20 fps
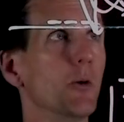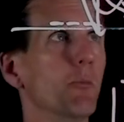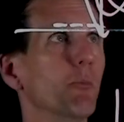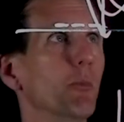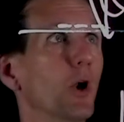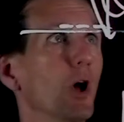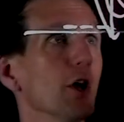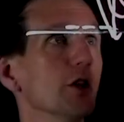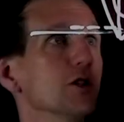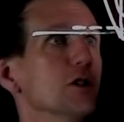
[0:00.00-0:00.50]

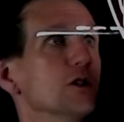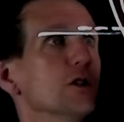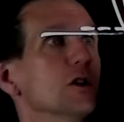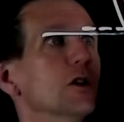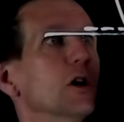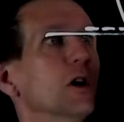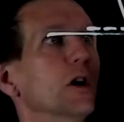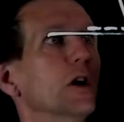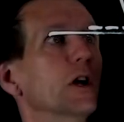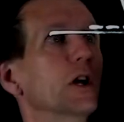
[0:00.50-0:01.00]
plus
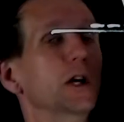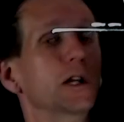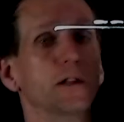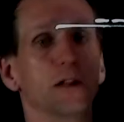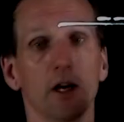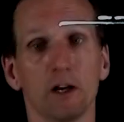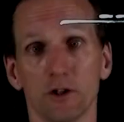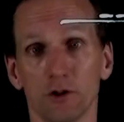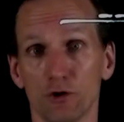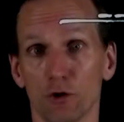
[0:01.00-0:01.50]

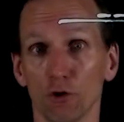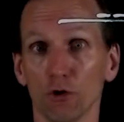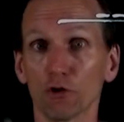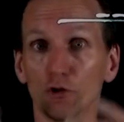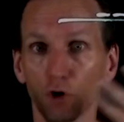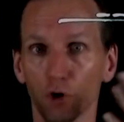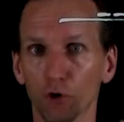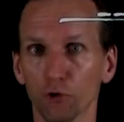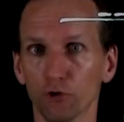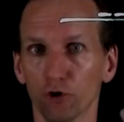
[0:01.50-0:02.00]
eta, so the
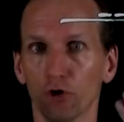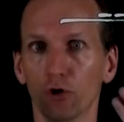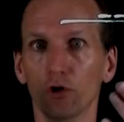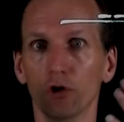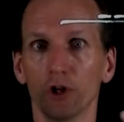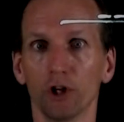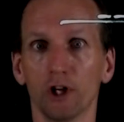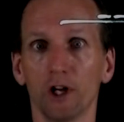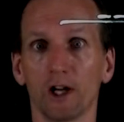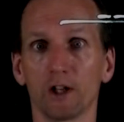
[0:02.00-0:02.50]
total
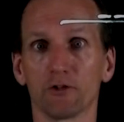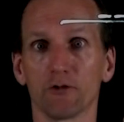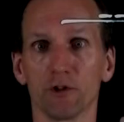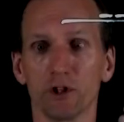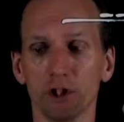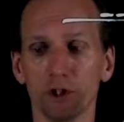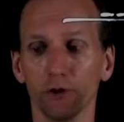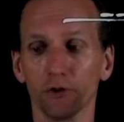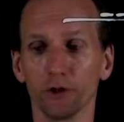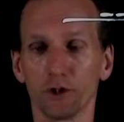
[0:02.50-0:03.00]
electron
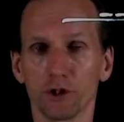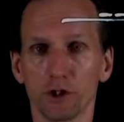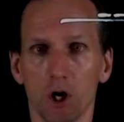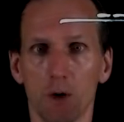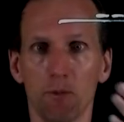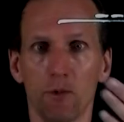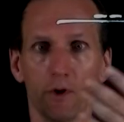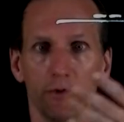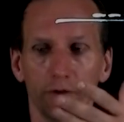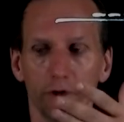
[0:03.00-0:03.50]
yield, the
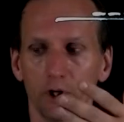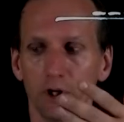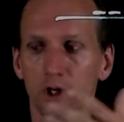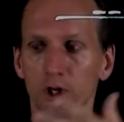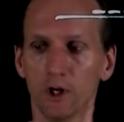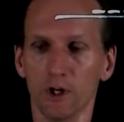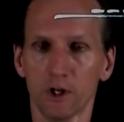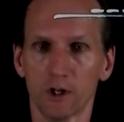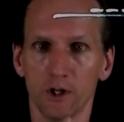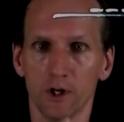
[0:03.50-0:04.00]
sum of the
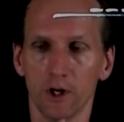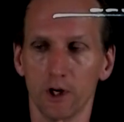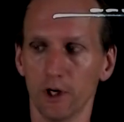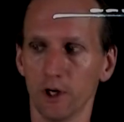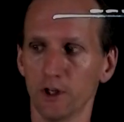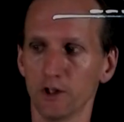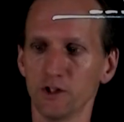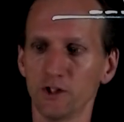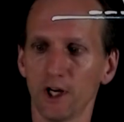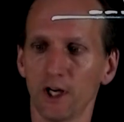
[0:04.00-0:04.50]

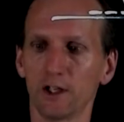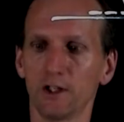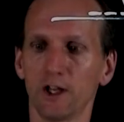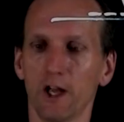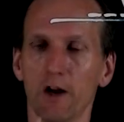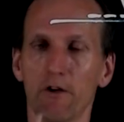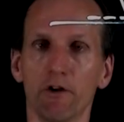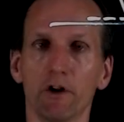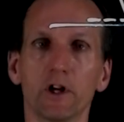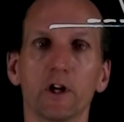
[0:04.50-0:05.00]

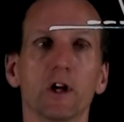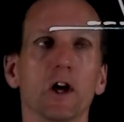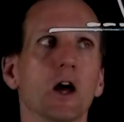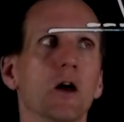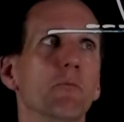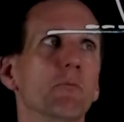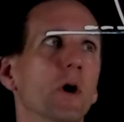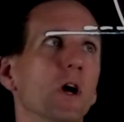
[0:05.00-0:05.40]
secondary and